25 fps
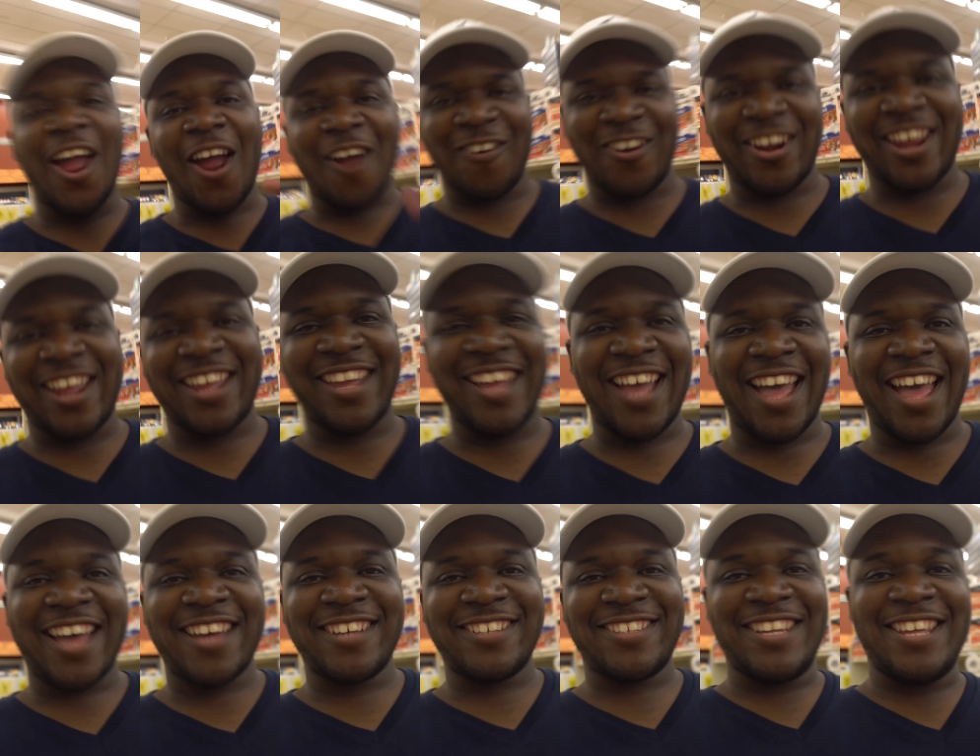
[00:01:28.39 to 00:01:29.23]
All right,
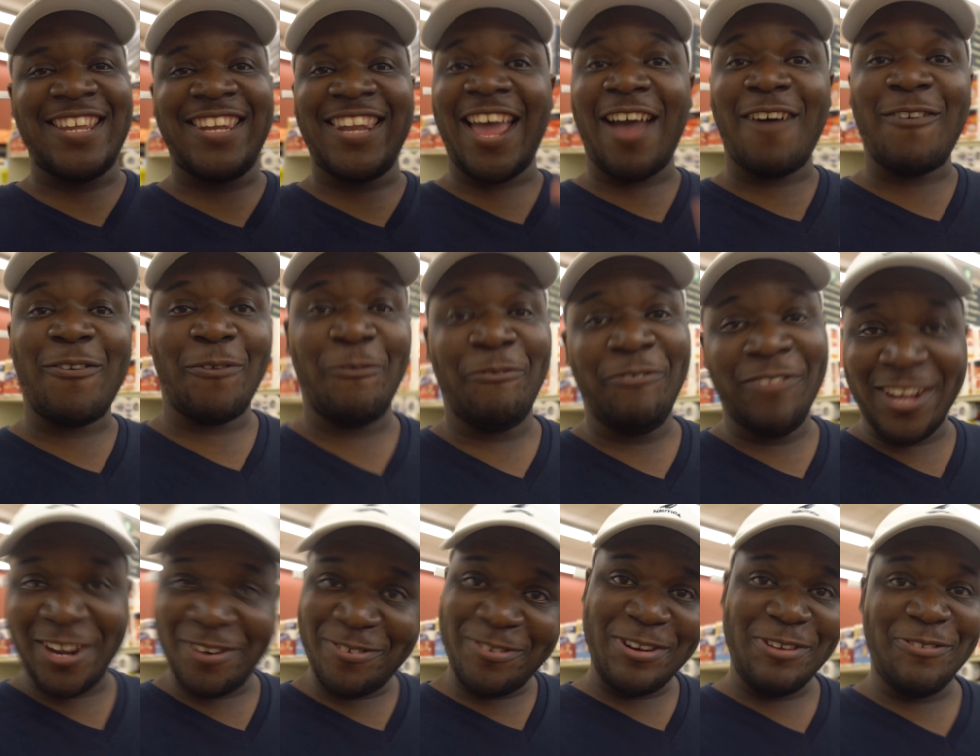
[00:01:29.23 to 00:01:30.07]
guys, in our
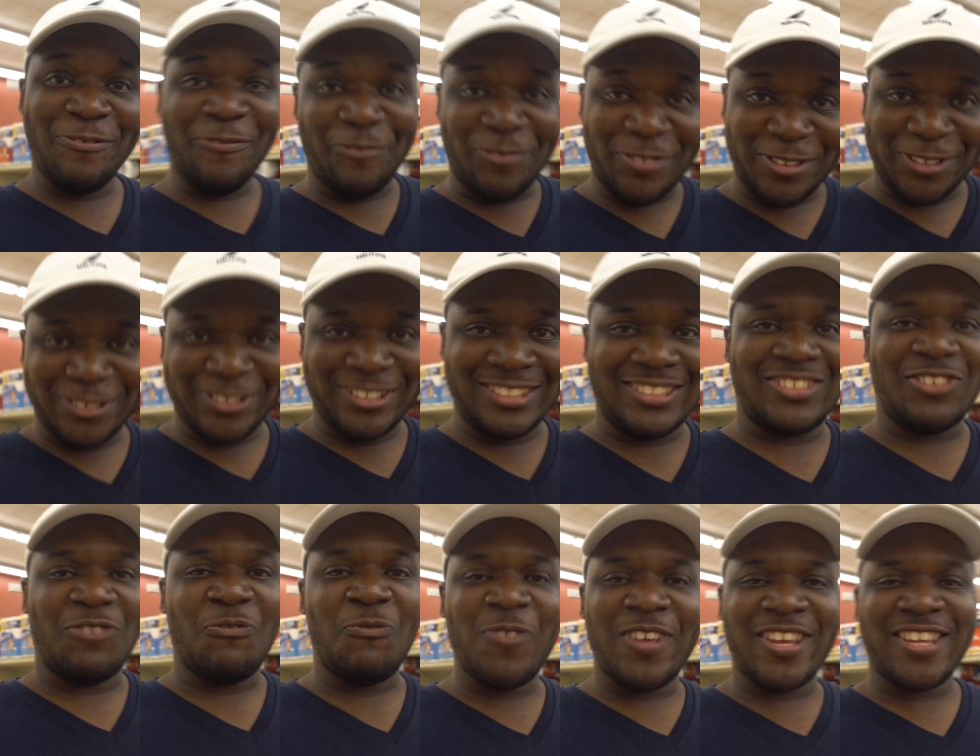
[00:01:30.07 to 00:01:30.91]
very
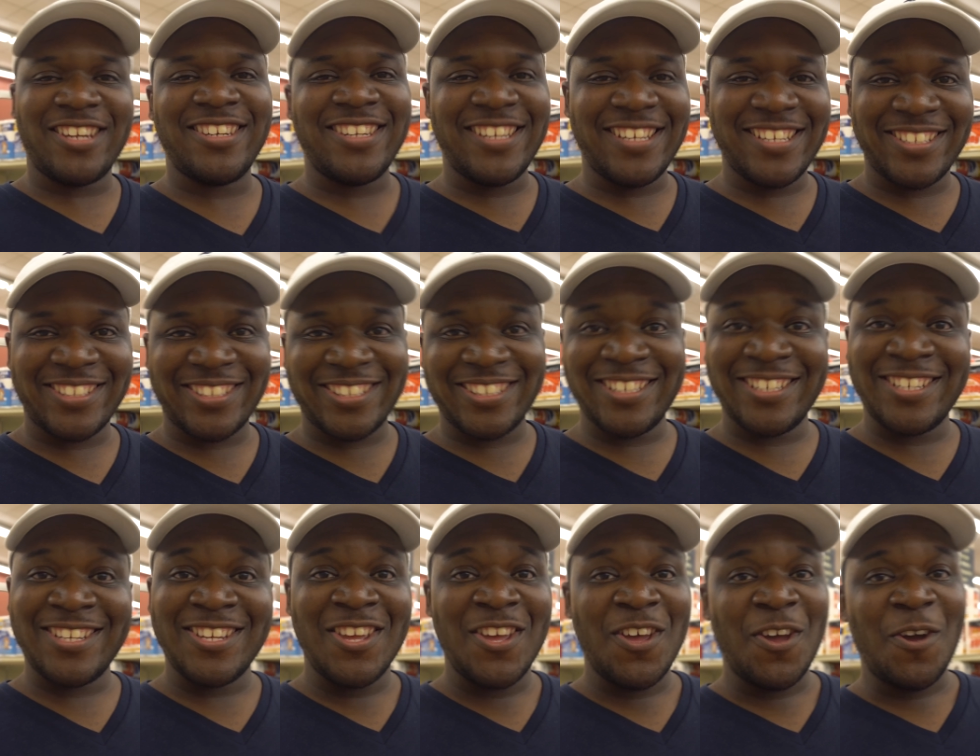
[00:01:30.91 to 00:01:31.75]
first
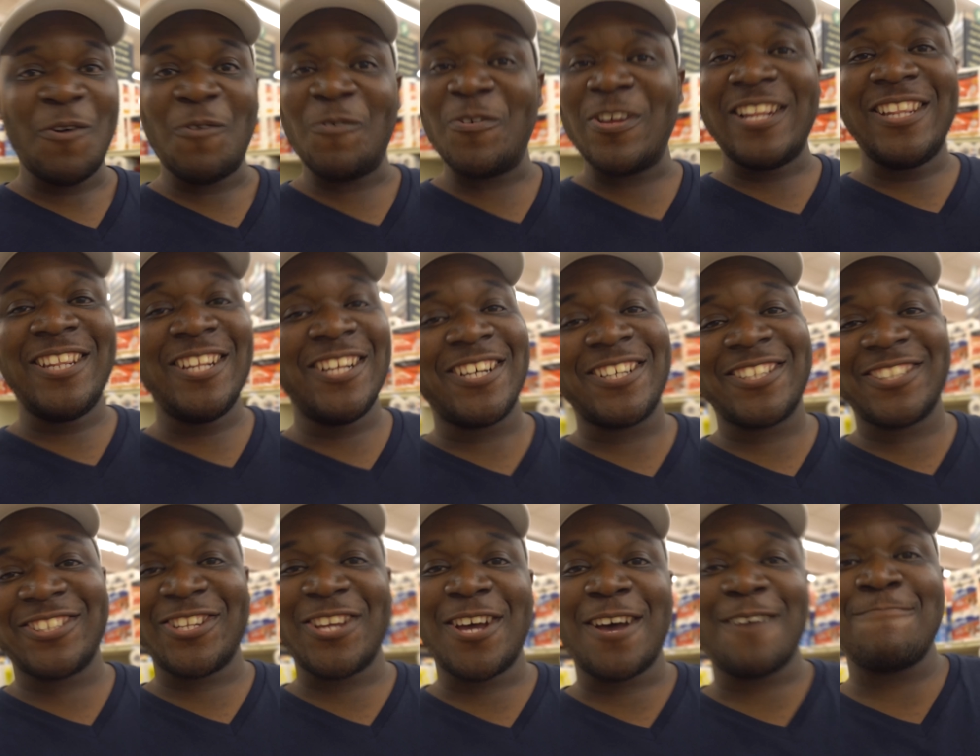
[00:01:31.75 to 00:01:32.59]
Winn-Dixie, we
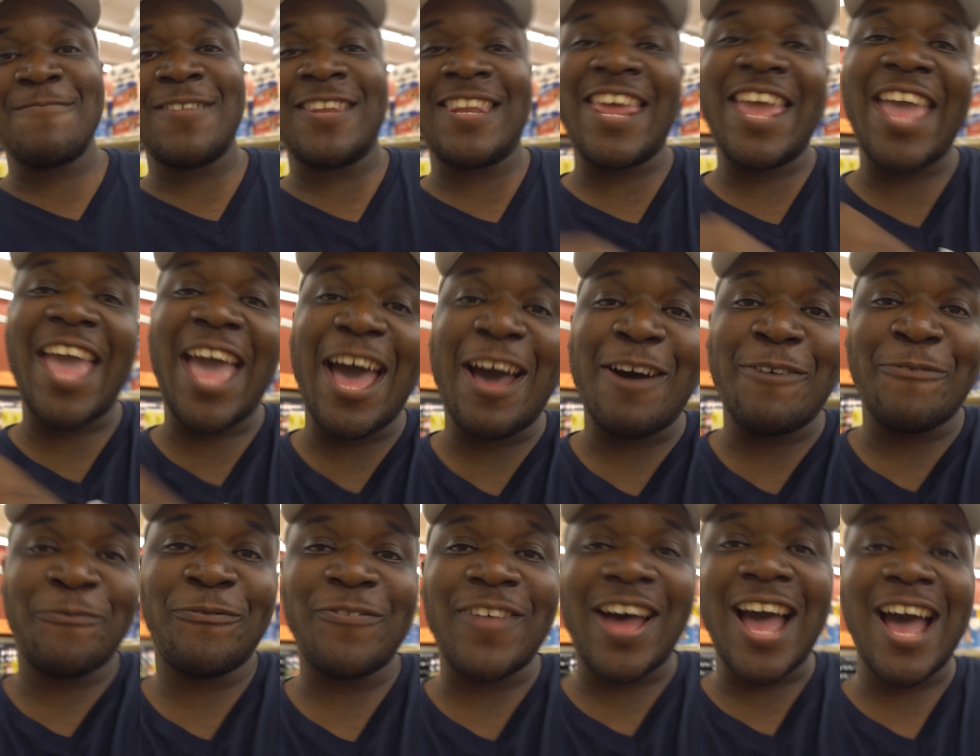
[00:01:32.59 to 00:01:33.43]
lucked up and they
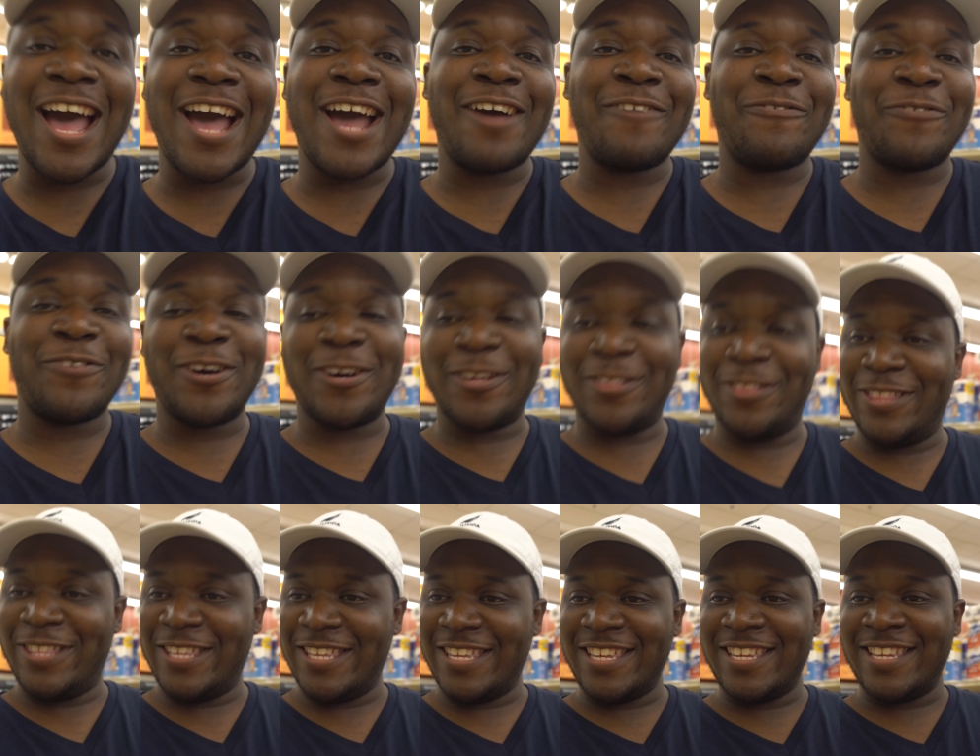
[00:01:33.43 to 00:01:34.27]
have five
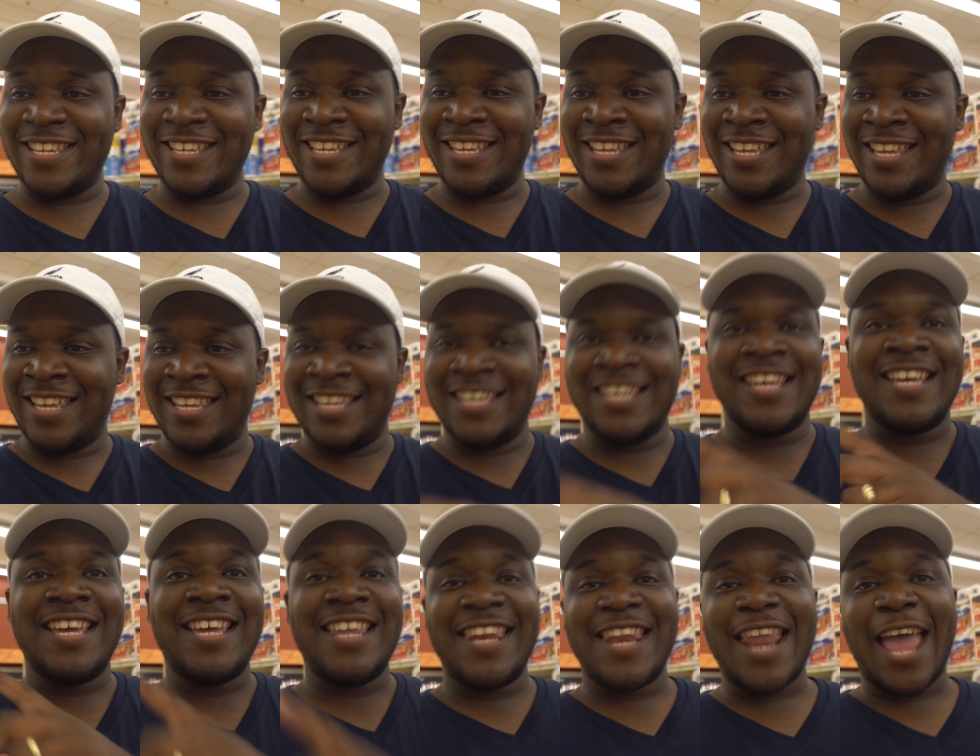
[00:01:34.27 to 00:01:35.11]
of the
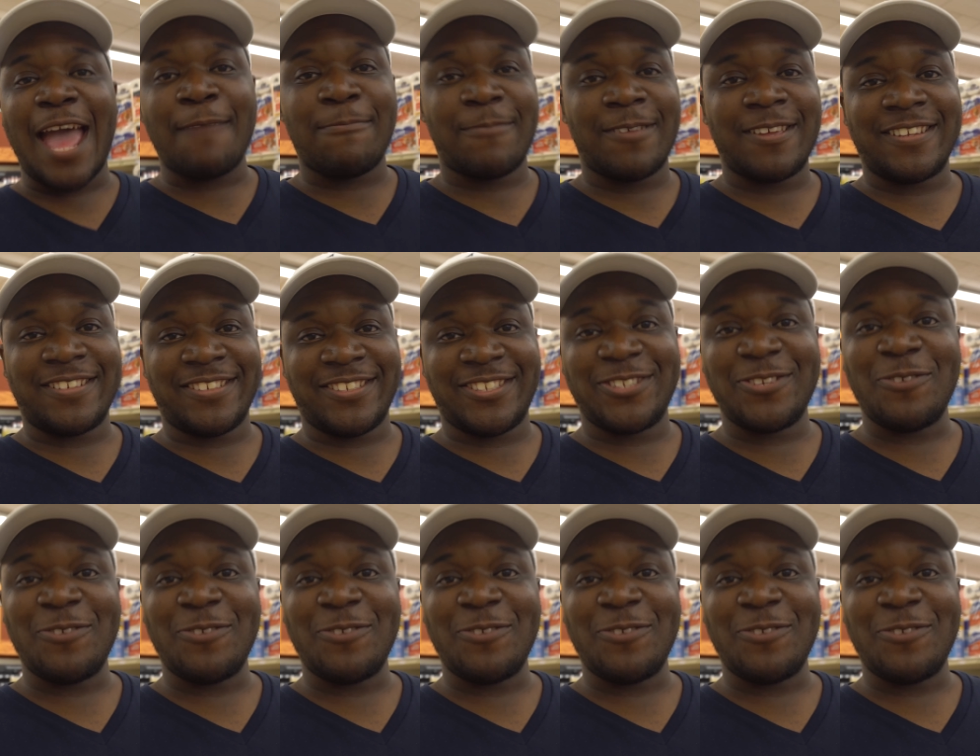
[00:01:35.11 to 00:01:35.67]
napkins.